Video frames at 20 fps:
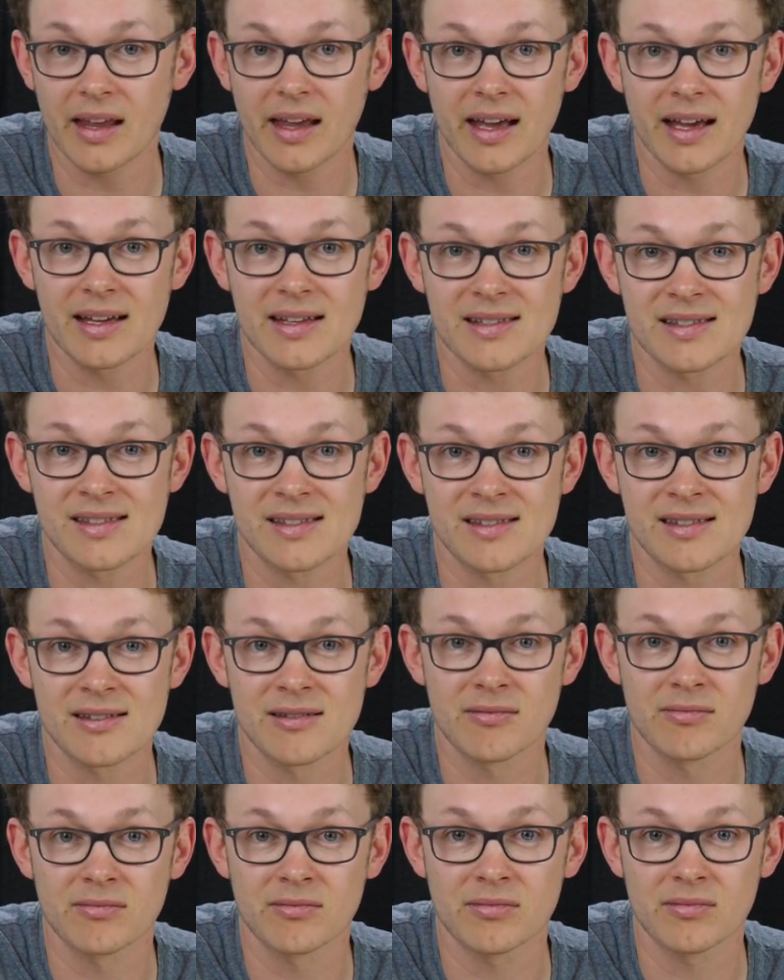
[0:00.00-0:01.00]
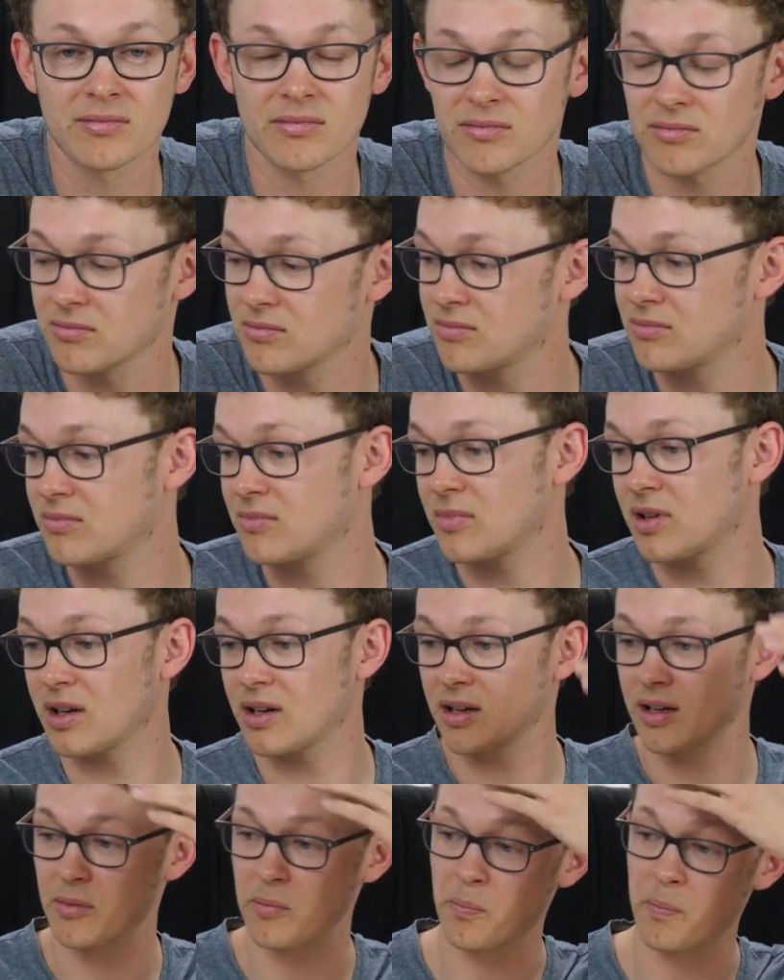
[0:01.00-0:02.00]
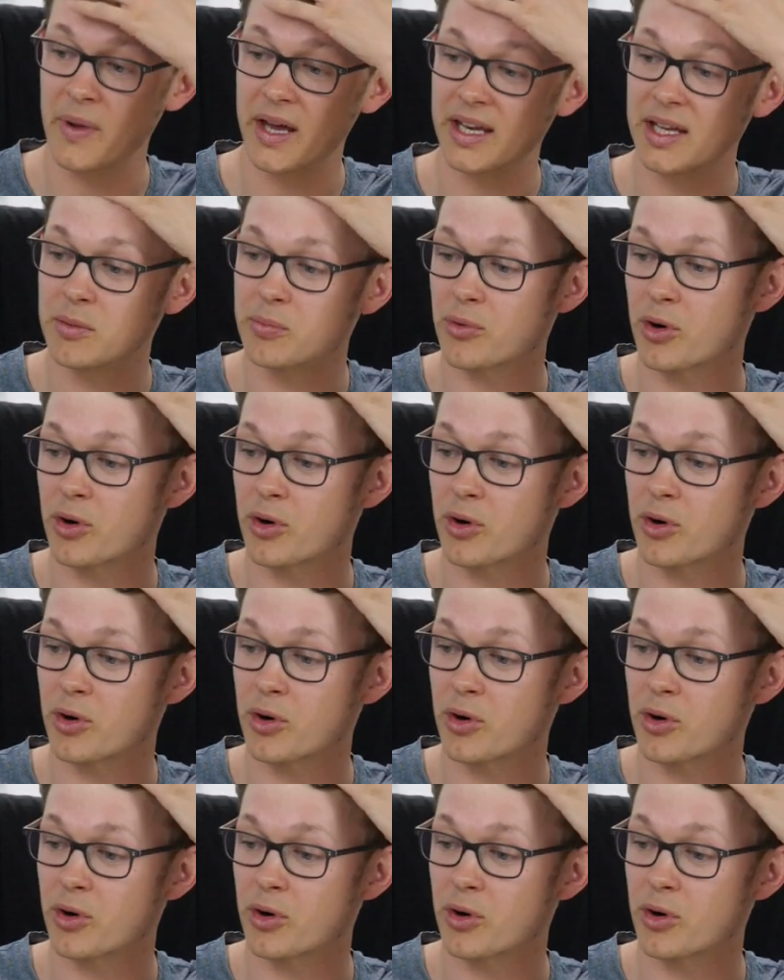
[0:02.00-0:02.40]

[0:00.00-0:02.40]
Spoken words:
As many